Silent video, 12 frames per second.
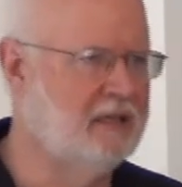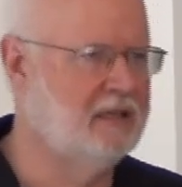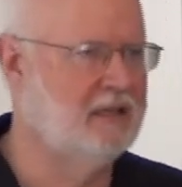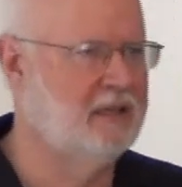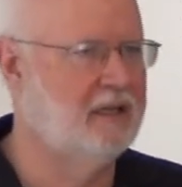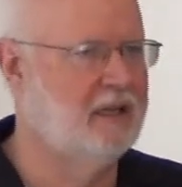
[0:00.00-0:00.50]

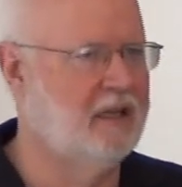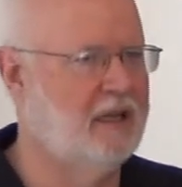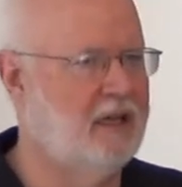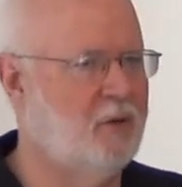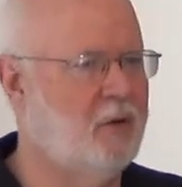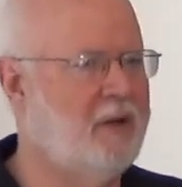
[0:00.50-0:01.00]

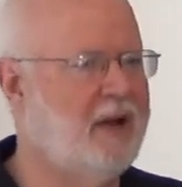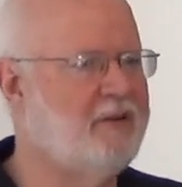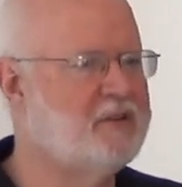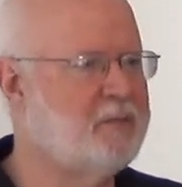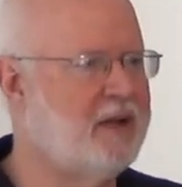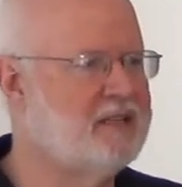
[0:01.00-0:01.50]
Well, my
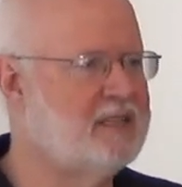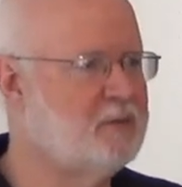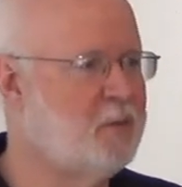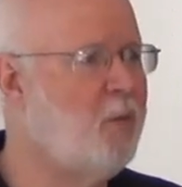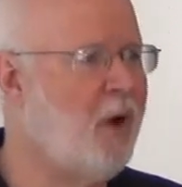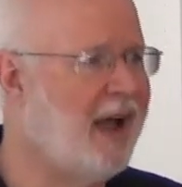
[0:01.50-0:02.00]
response
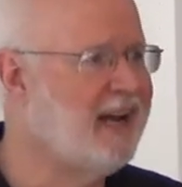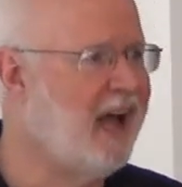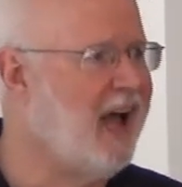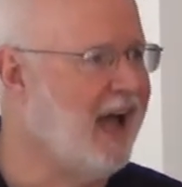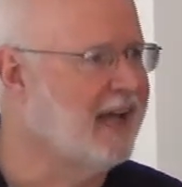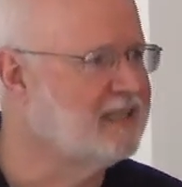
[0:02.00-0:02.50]
is, well, why
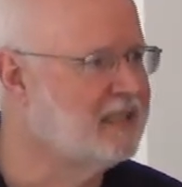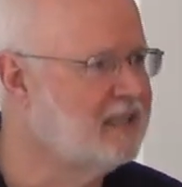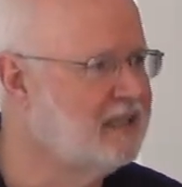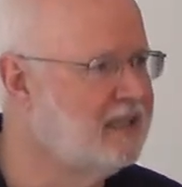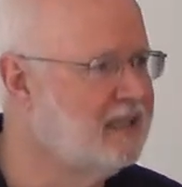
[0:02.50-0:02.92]
not?